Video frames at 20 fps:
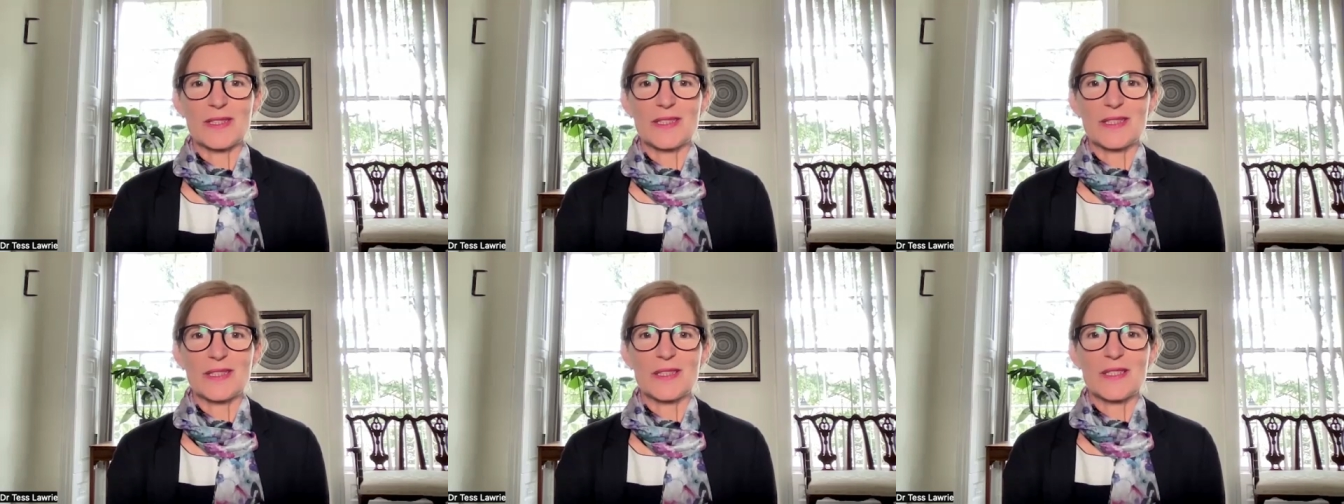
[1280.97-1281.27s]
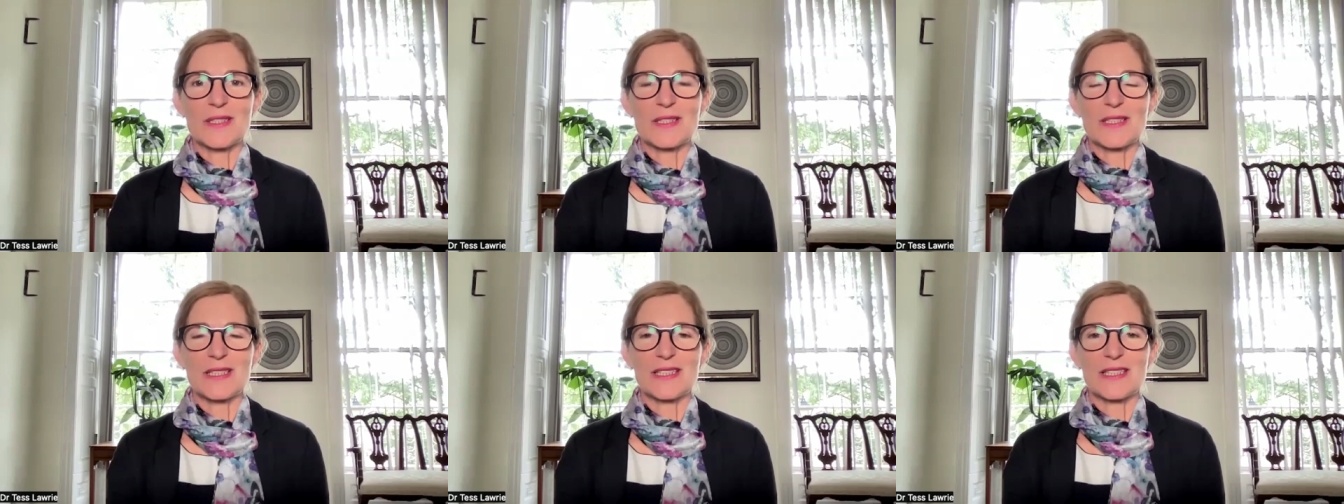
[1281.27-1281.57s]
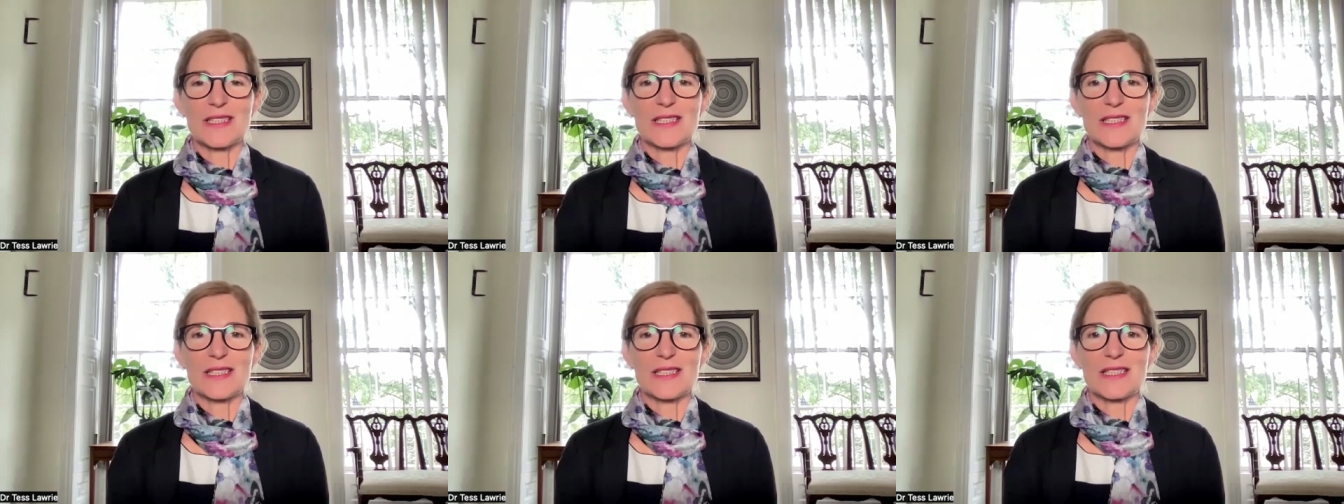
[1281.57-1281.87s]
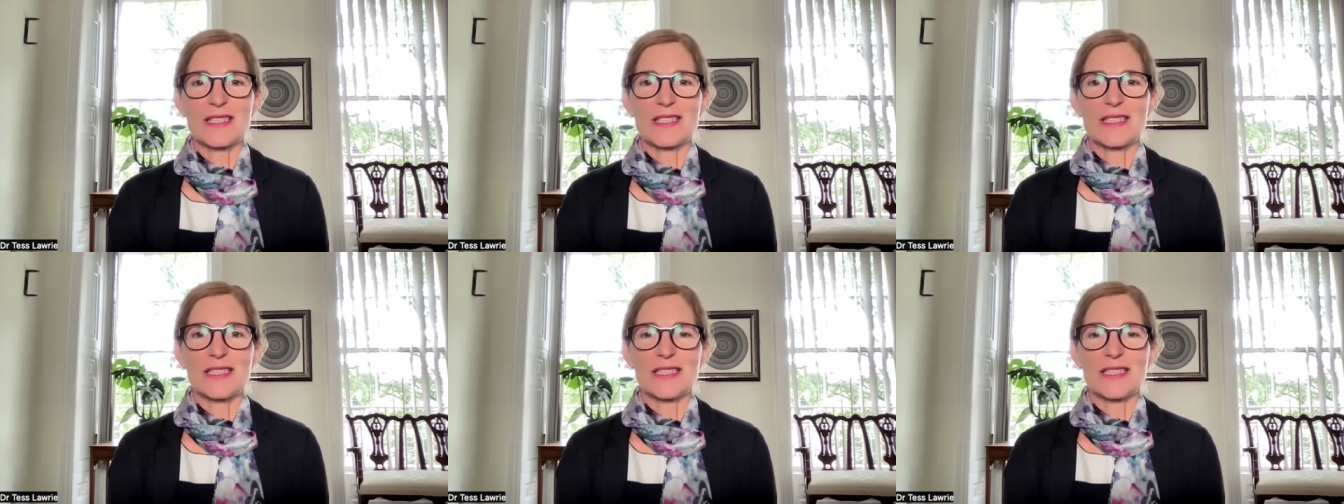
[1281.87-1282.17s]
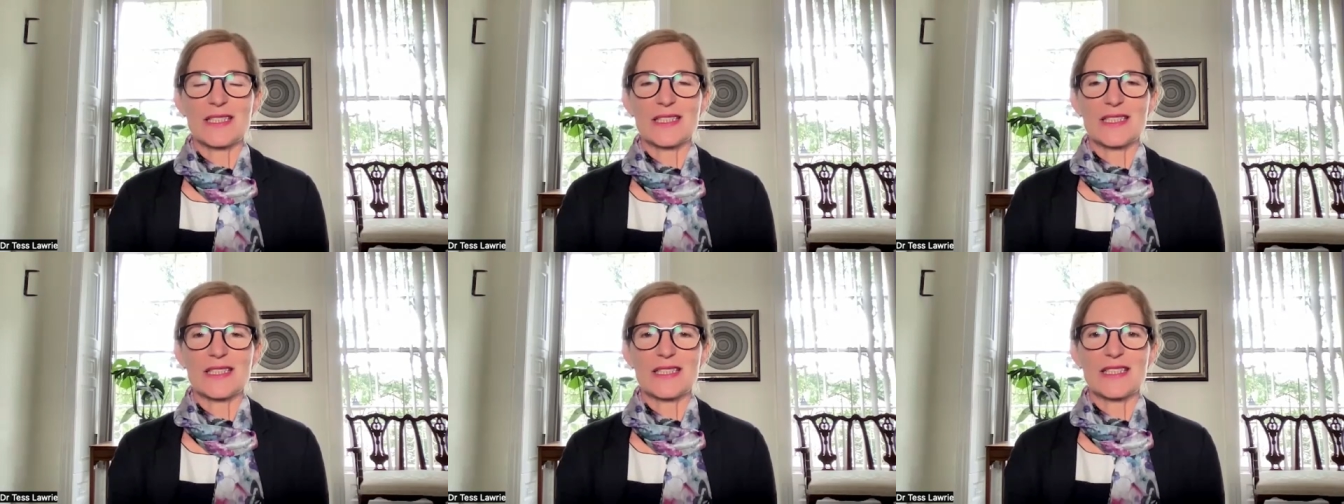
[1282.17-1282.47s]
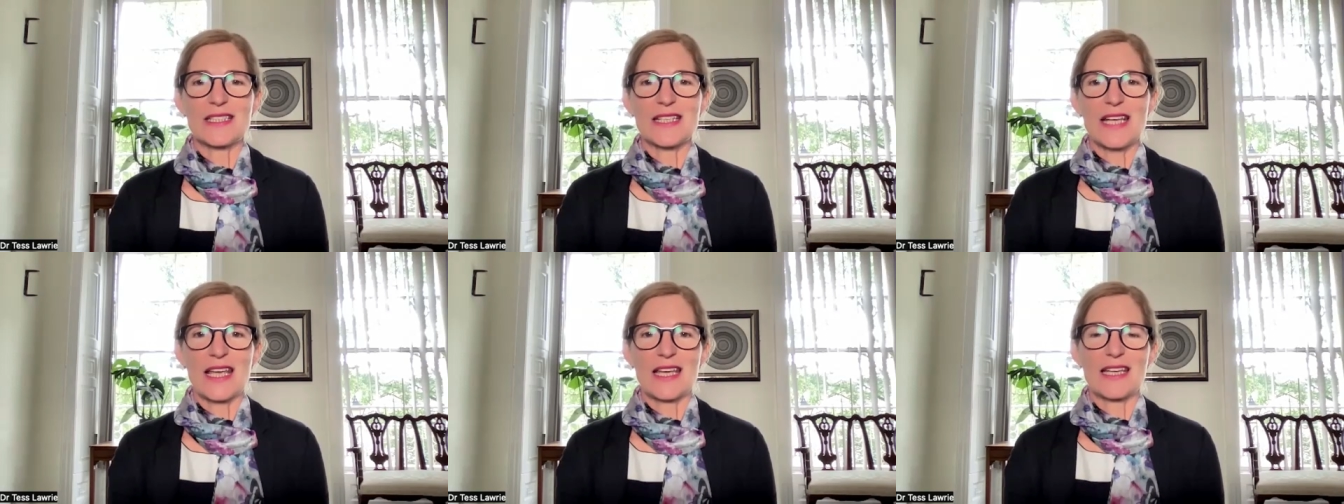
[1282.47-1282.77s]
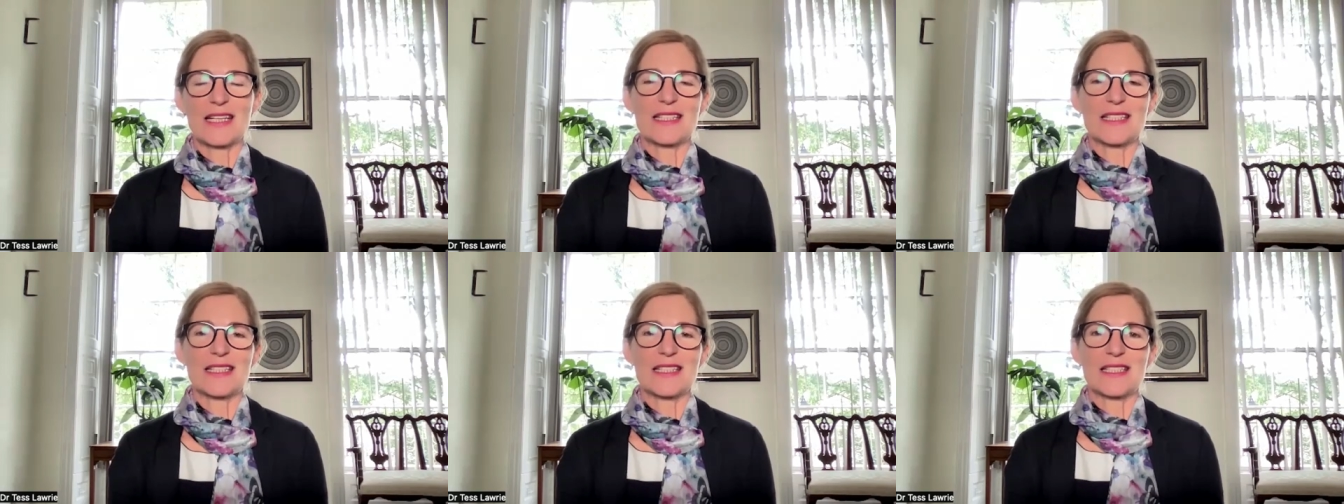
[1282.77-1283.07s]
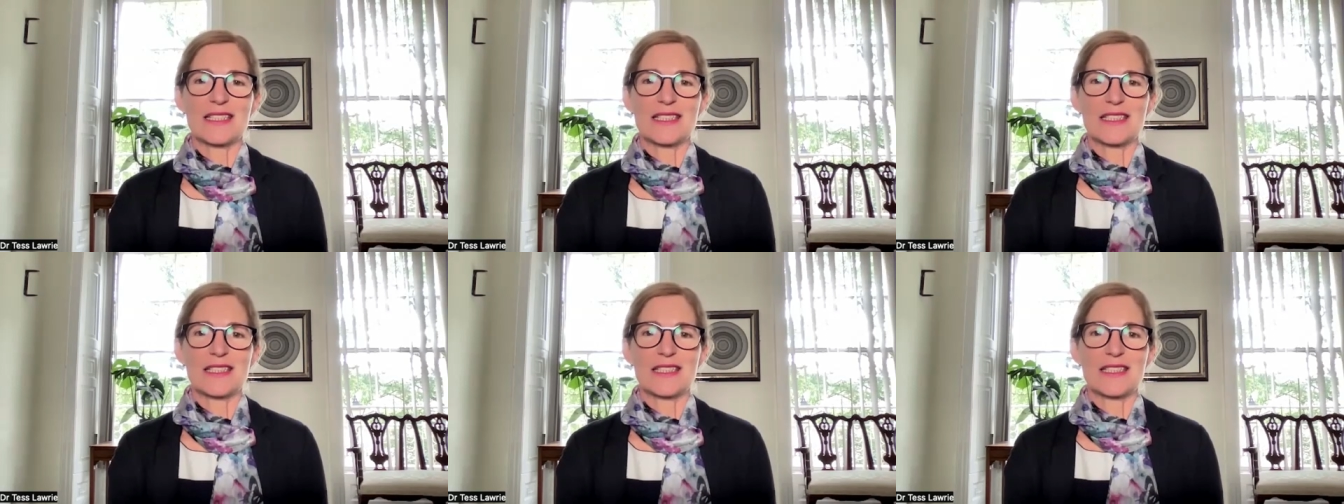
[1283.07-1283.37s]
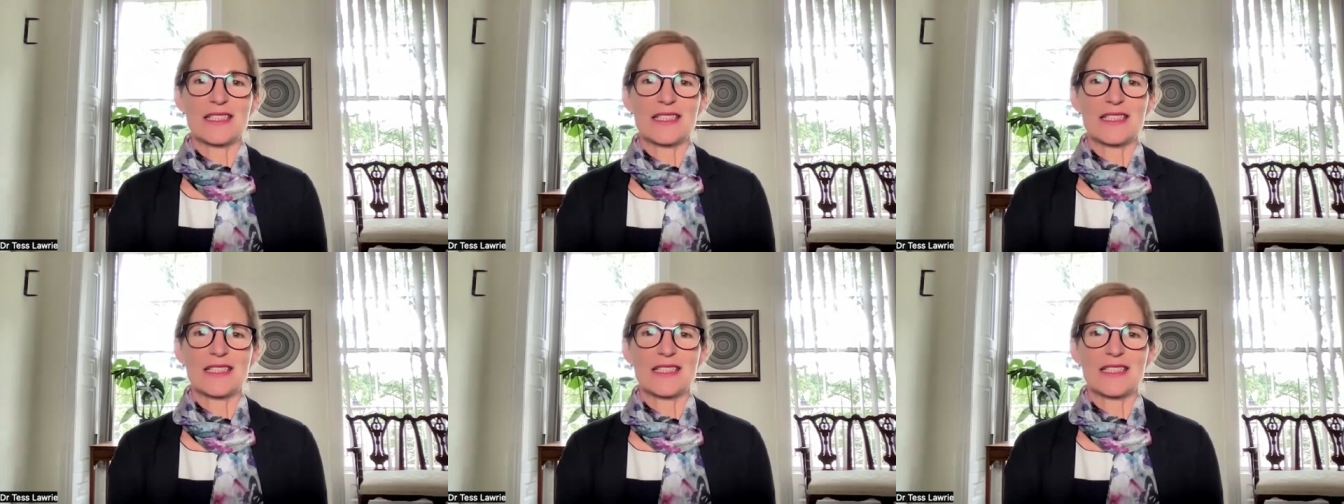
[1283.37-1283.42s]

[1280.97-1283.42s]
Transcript: It's a state, isn't it?